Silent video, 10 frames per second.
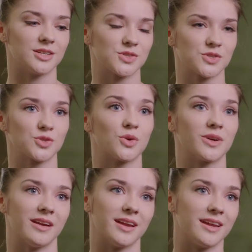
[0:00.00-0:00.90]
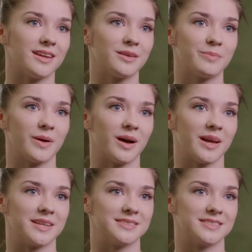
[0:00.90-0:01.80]
a story
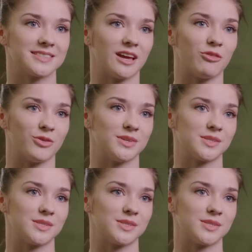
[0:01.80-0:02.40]
behind every